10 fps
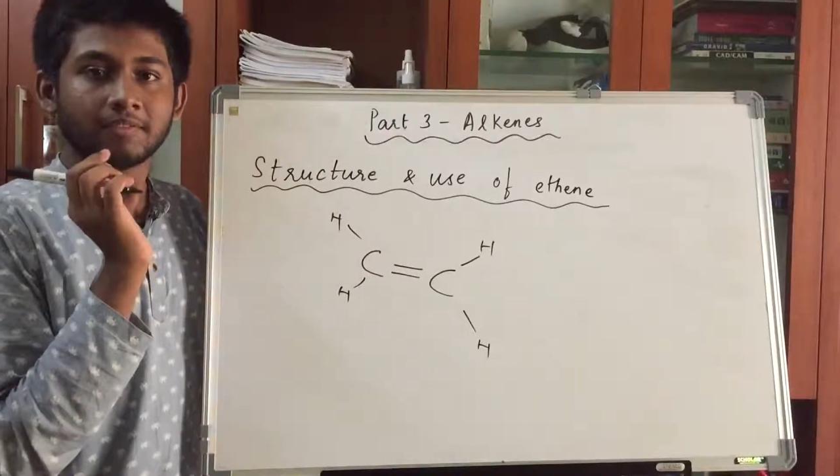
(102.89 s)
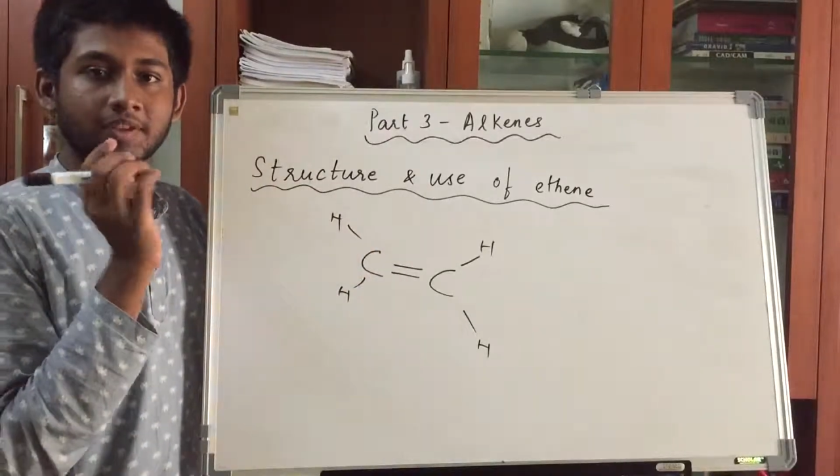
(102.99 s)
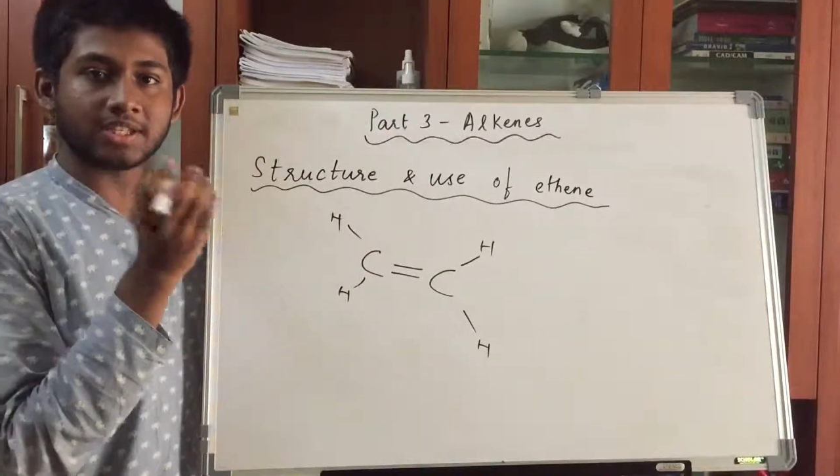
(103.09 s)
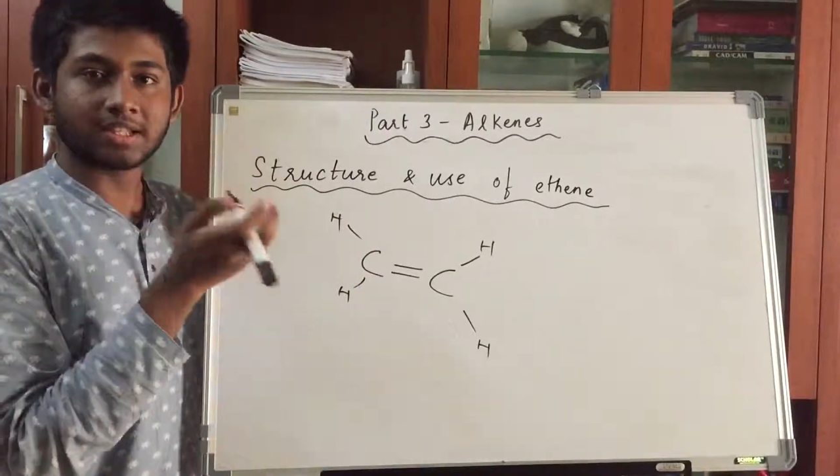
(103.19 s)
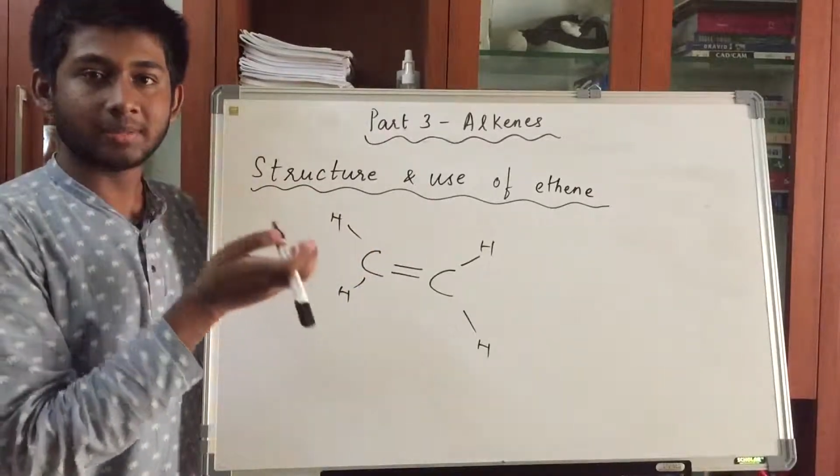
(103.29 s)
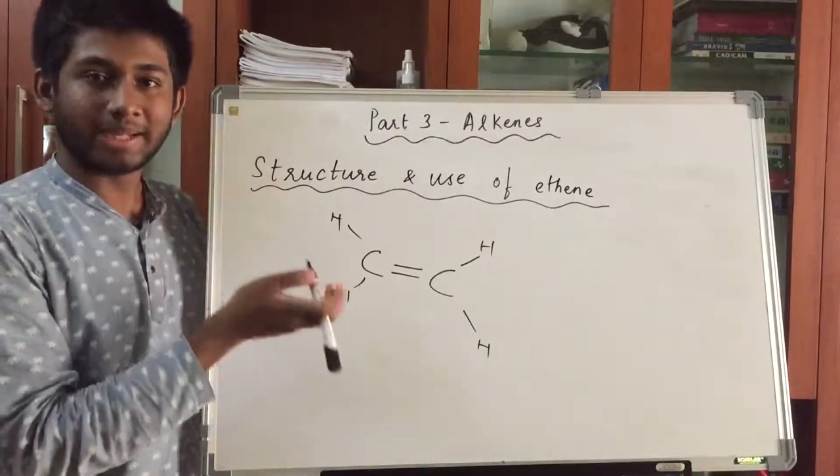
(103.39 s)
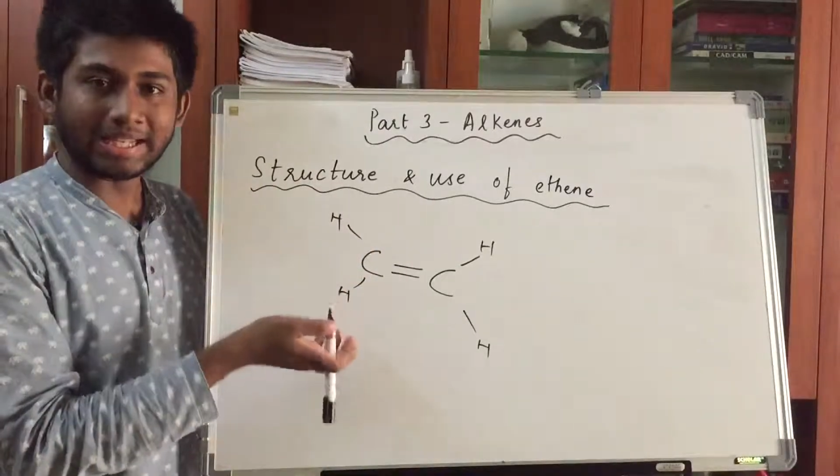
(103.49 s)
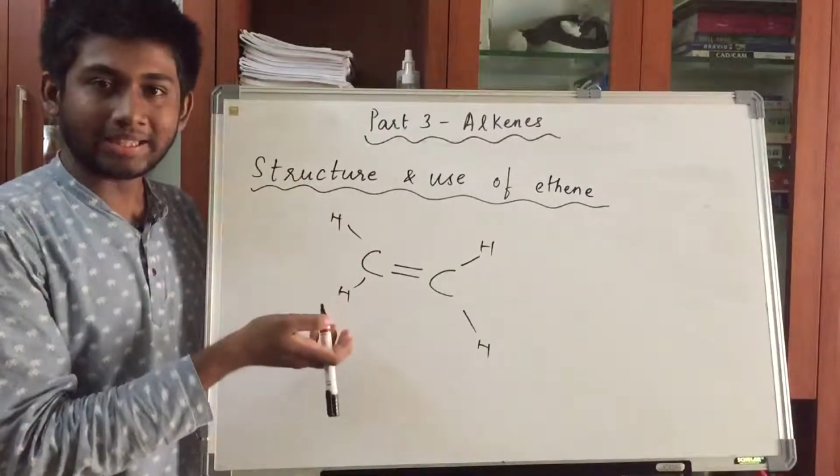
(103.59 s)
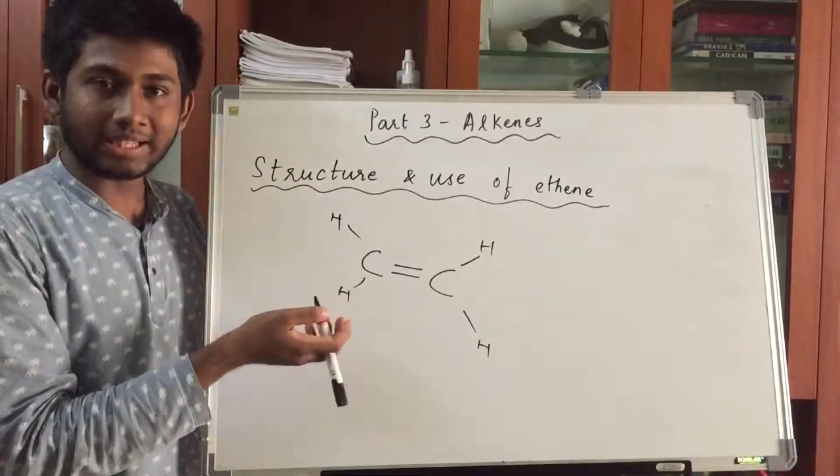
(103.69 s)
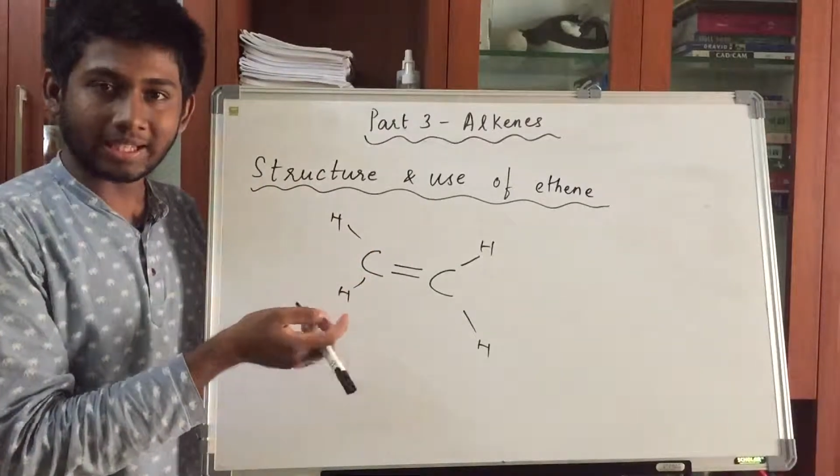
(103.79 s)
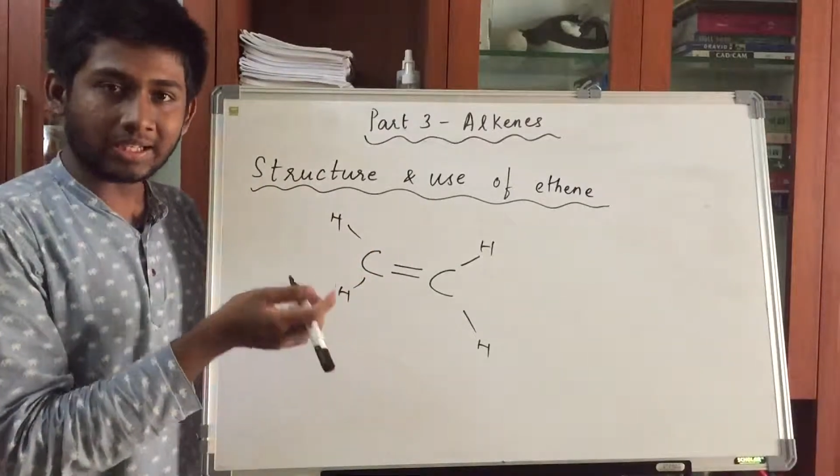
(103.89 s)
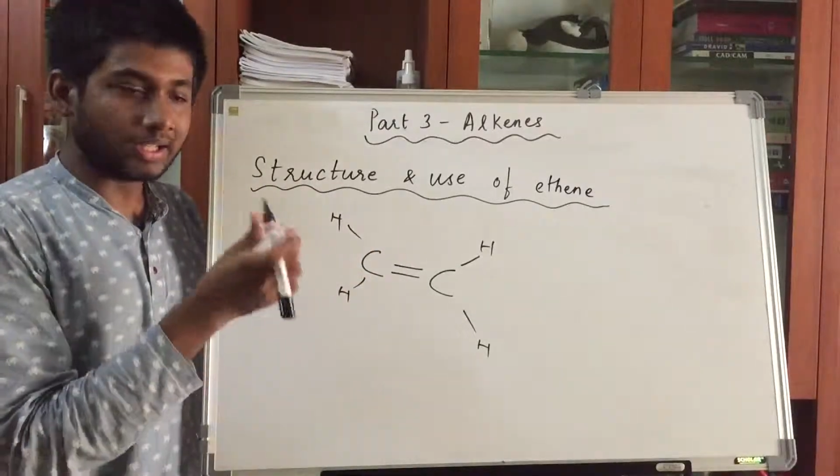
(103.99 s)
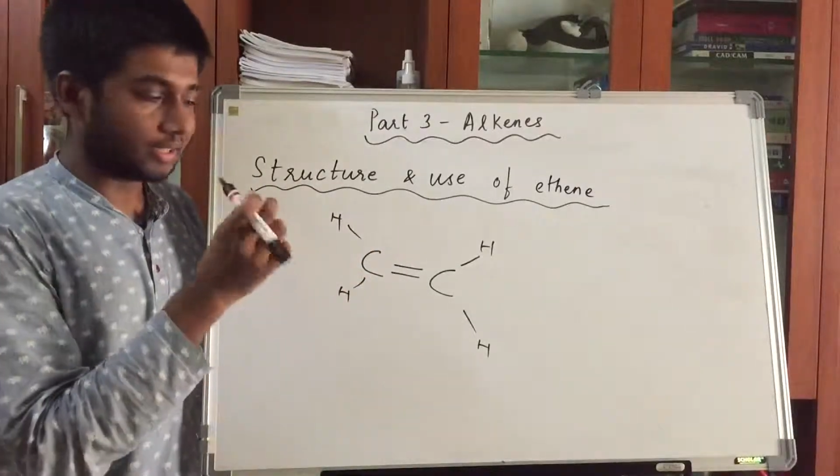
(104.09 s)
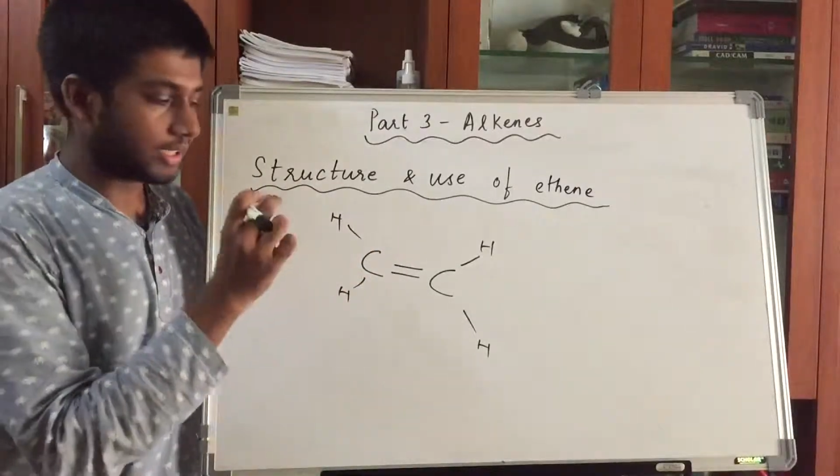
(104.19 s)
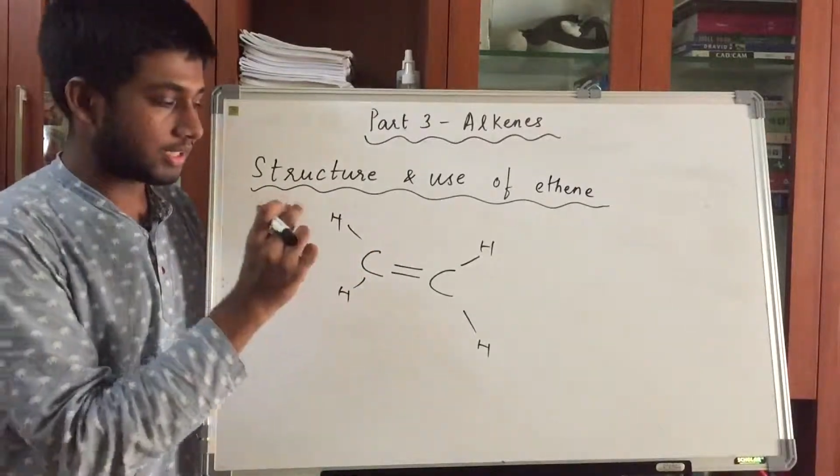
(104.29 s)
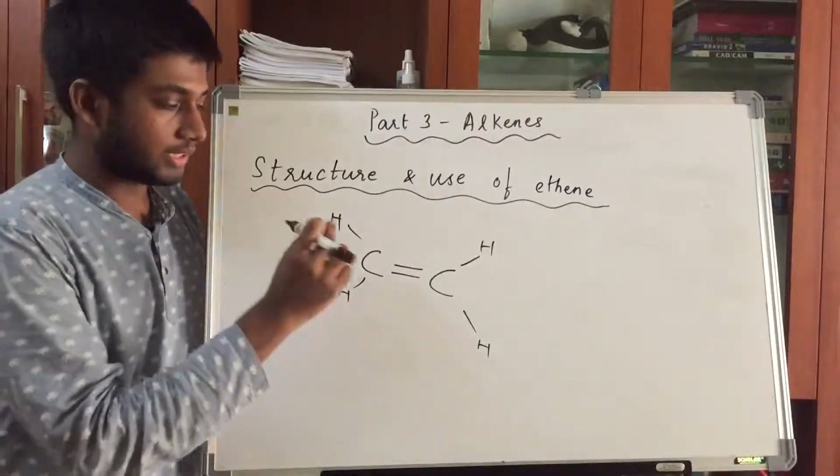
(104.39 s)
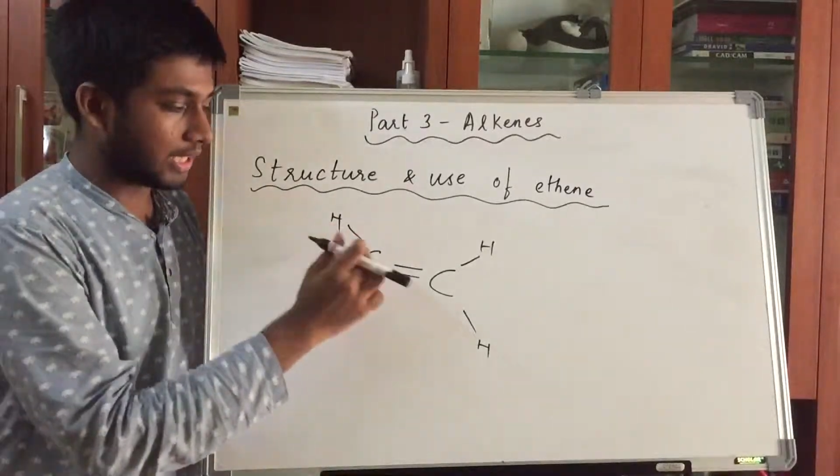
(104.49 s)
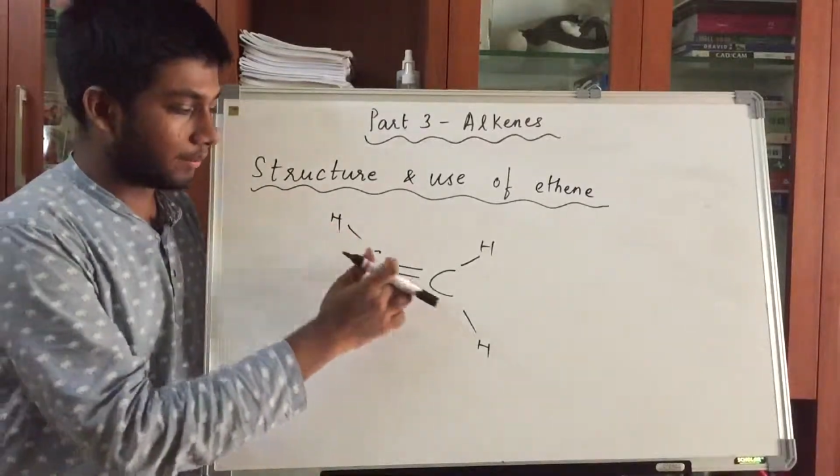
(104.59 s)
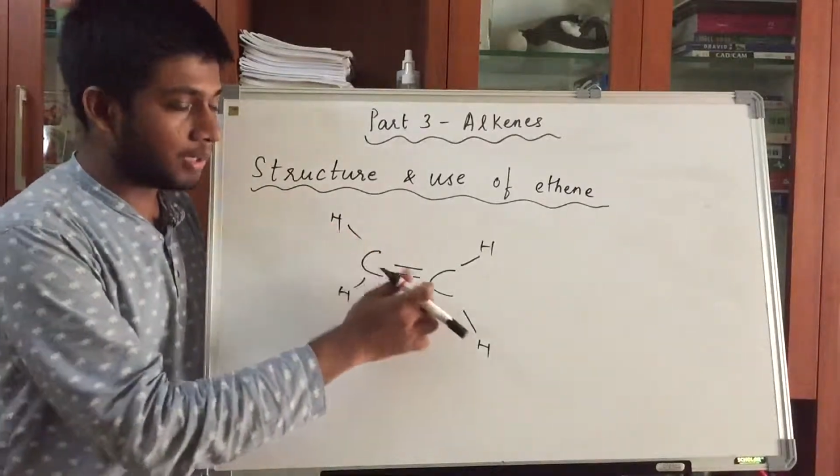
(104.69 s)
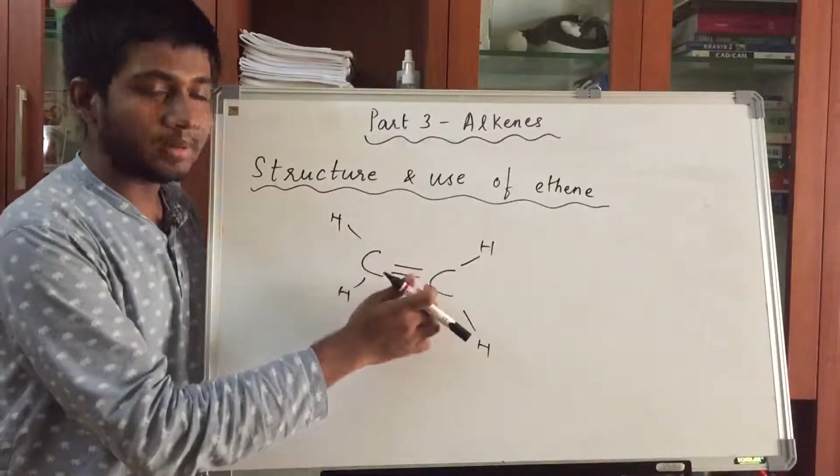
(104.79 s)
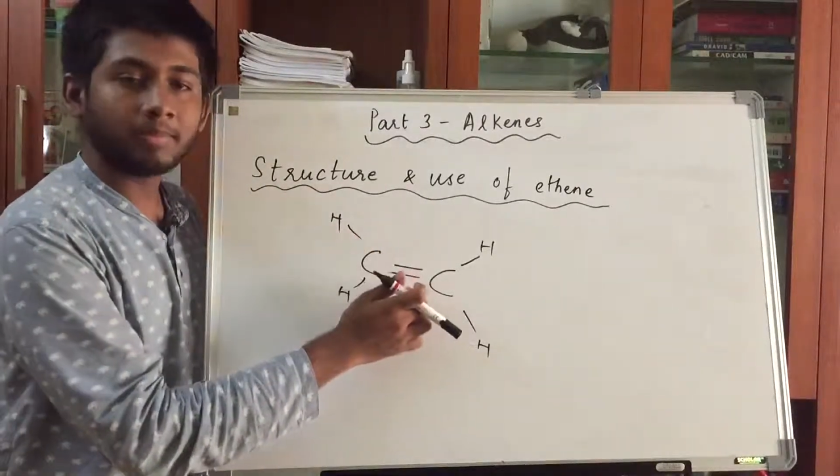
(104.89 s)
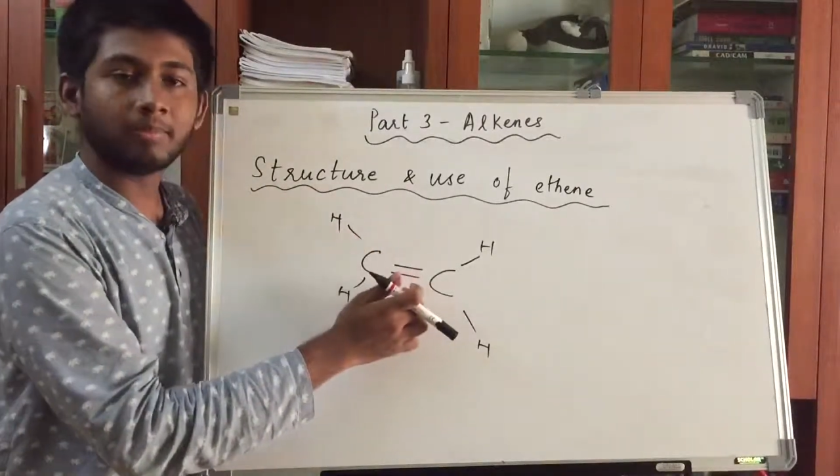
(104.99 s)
which is nothing but ethene, there is a double